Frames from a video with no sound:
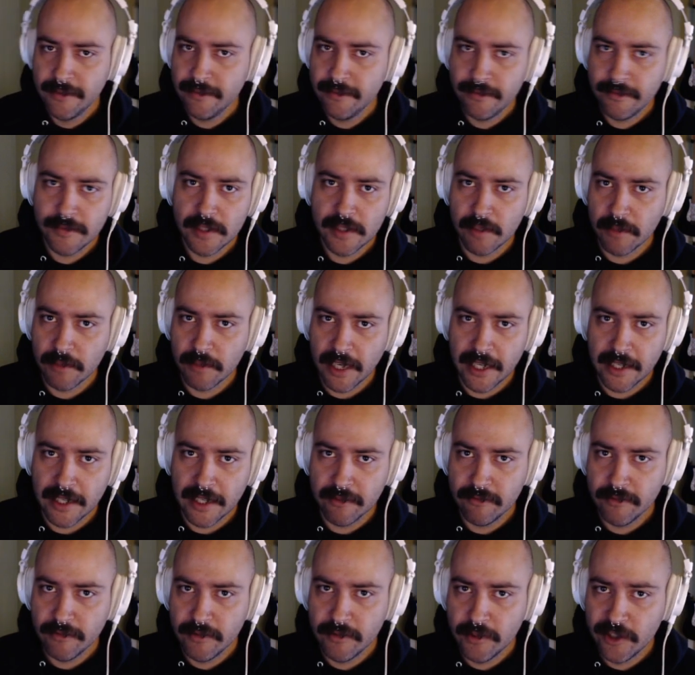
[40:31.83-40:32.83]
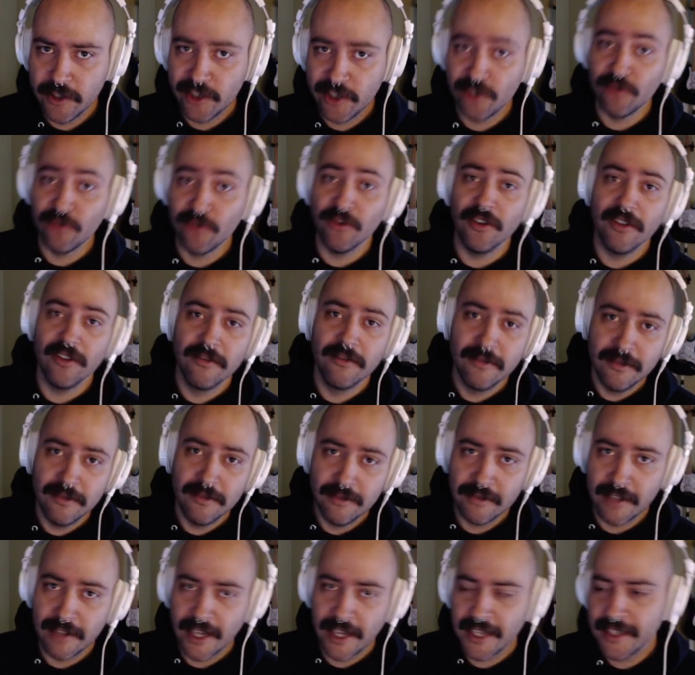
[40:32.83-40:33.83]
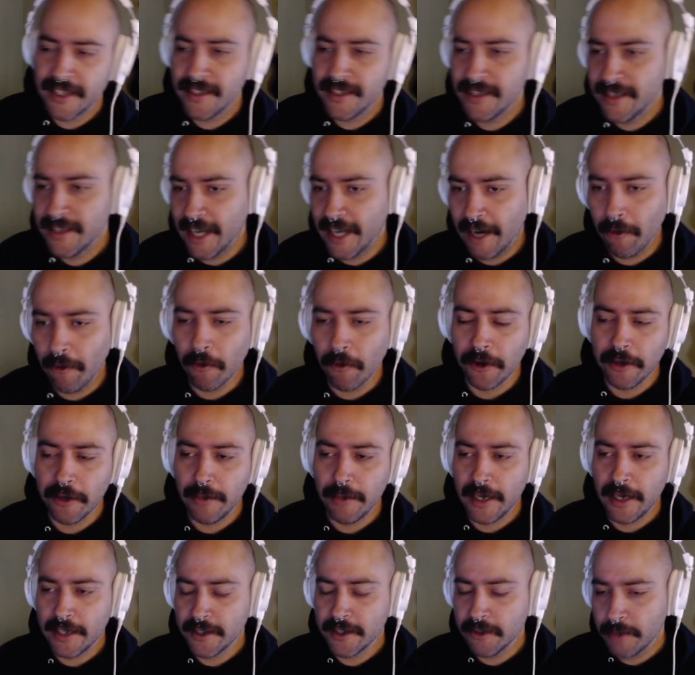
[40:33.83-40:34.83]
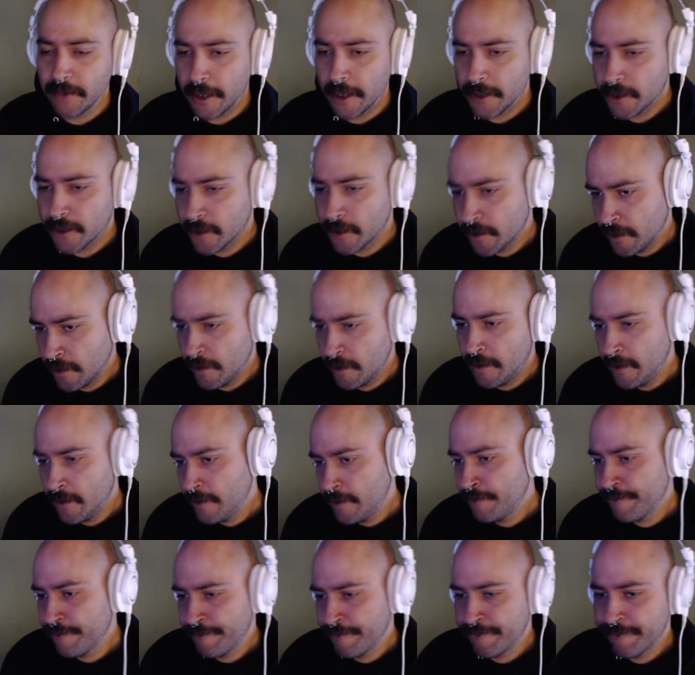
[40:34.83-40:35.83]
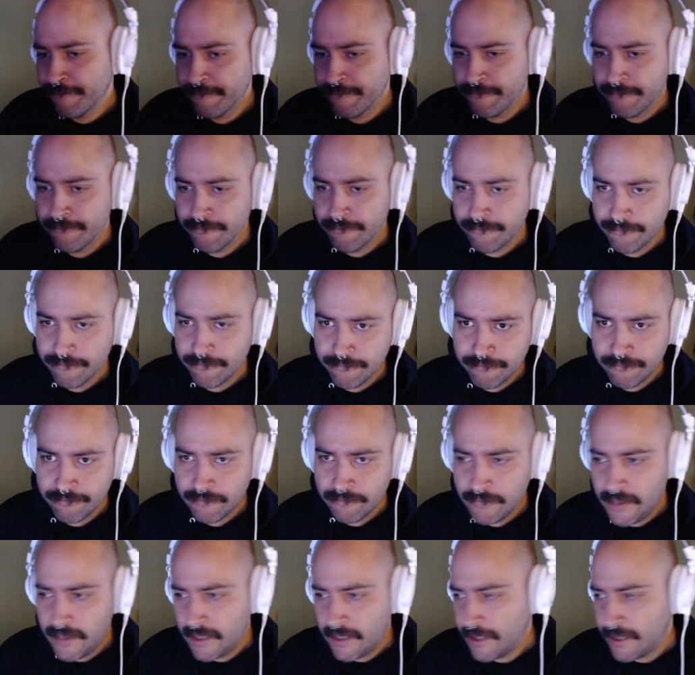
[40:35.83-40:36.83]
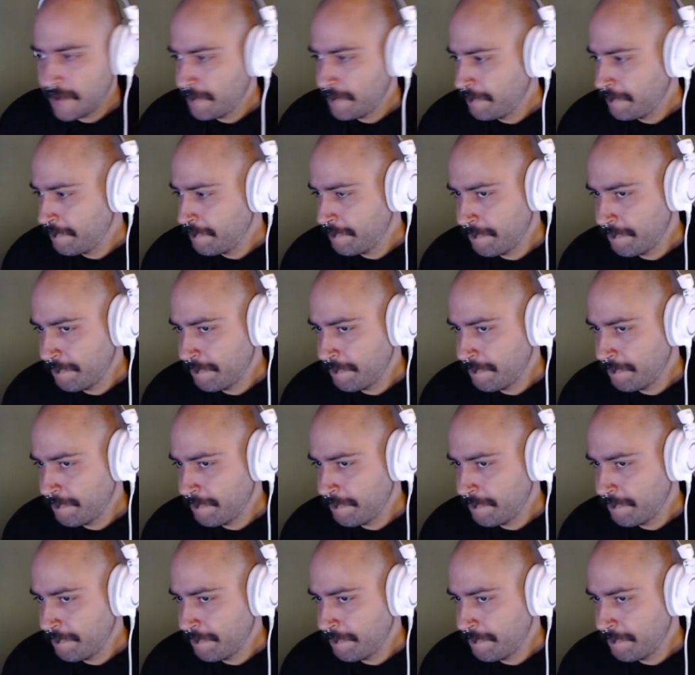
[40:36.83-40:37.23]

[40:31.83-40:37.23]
some kind of tool and not worry about it too much. Yeah.